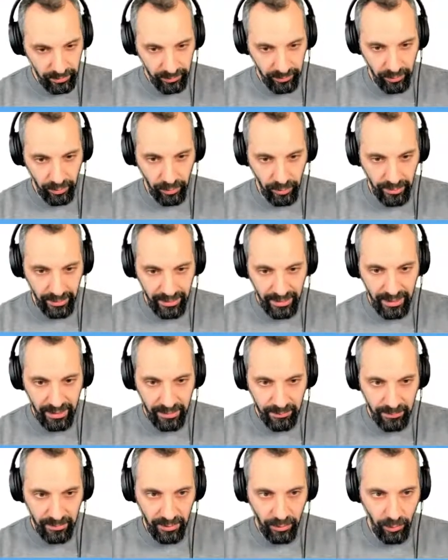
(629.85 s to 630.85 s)
your
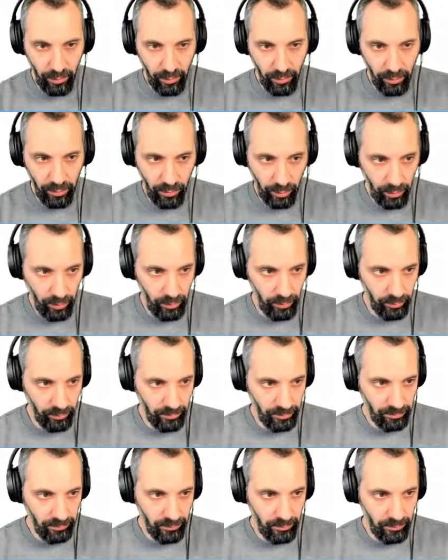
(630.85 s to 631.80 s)
ASP.NET Core code